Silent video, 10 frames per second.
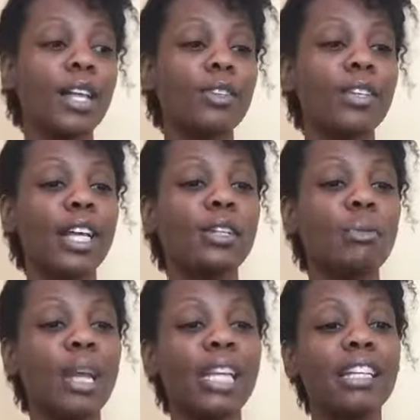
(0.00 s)
so that
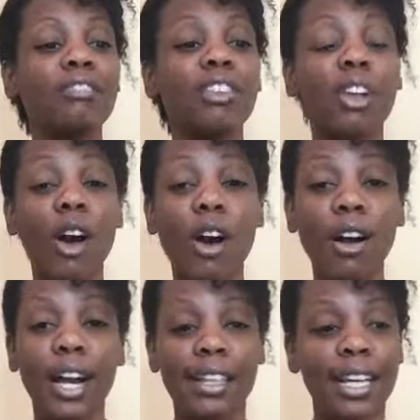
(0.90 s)
you may live
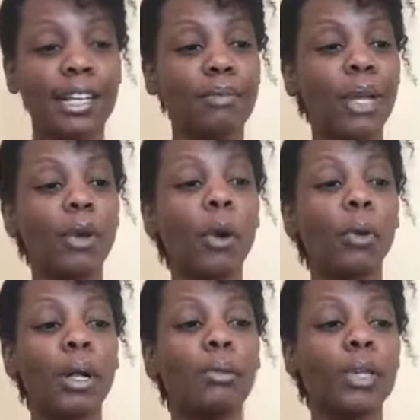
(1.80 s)
long and that it may go
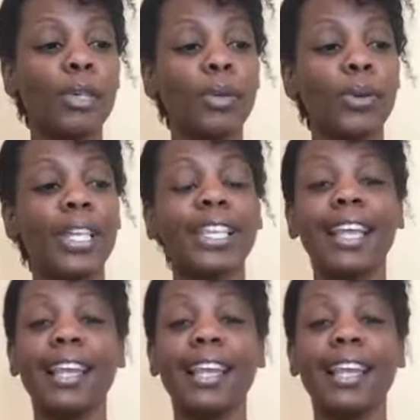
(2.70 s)
well with you in the